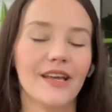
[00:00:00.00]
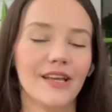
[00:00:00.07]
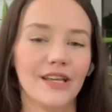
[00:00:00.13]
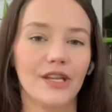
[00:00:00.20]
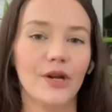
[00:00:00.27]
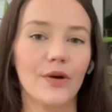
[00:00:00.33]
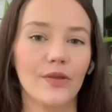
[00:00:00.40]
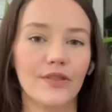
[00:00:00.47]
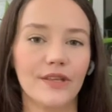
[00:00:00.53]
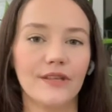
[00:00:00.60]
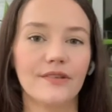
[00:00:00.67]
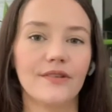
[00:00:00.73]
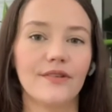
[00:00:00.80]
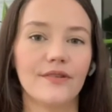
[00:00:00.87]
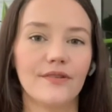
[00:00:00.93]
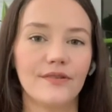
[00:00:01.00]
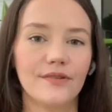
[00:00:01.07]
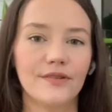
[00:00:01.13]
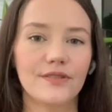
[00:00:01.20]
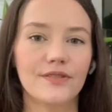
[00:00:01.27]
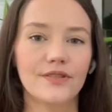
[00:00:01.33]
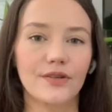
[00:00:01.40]
you know, the
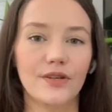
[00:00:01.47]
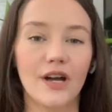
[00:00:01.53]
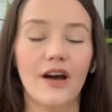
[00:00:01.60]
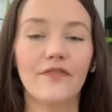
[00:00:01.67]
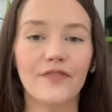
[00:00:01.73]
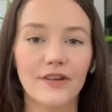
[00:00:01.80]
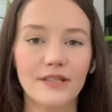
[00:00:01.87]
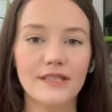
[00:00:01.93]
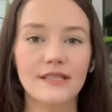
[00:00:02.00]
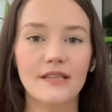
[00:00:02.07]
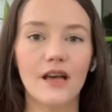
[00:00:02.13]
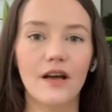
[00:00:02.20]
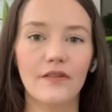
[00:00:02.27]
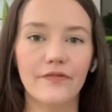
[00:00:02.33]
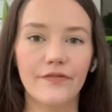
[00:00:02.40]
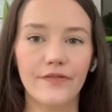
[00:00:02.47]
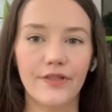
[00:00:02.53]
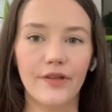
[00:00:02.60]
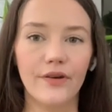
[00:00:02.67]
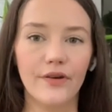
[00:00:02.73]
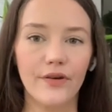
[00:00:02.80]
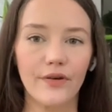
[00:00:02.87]
circumference of
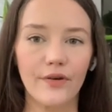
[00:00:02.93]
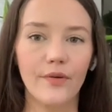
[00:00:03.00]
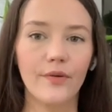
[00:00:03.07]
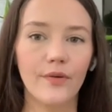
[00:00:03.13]
the